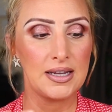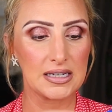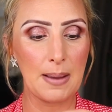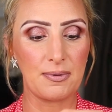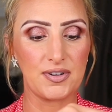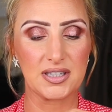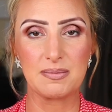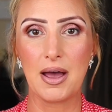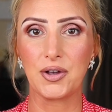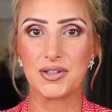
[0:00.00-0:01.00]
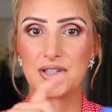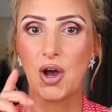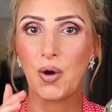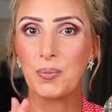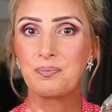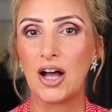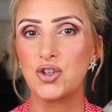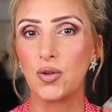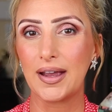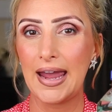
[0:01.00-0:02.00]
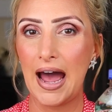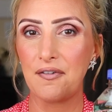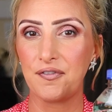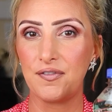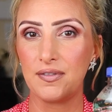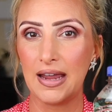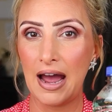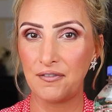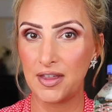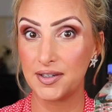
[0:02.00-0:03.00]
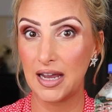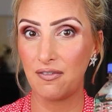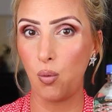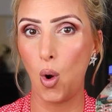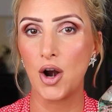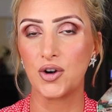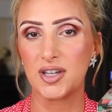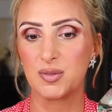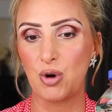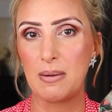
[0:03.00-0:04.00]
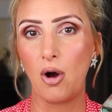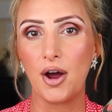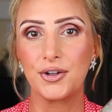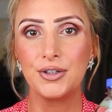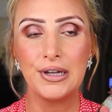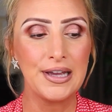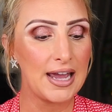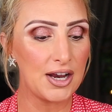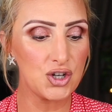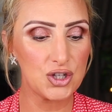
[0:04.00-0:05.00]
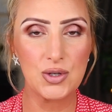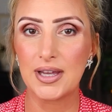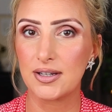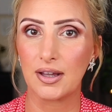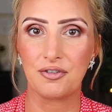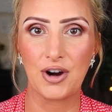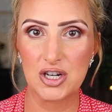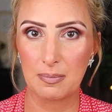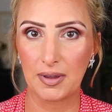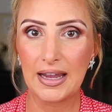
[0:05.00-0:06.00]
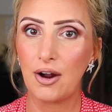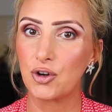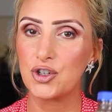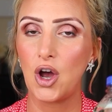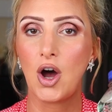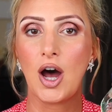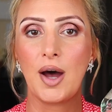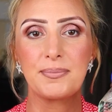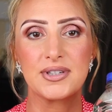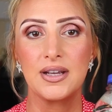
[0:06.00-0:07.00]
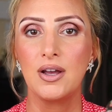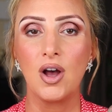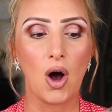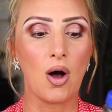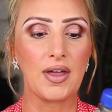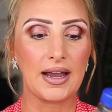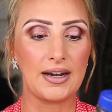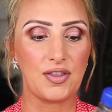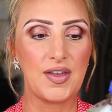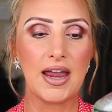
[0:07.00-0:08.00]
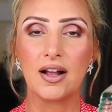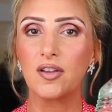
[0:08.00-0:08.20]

type of a smell. So I'll do like half of this, half water in a spray bottle, and just use that to like freshen up the countertops all that kind of thing.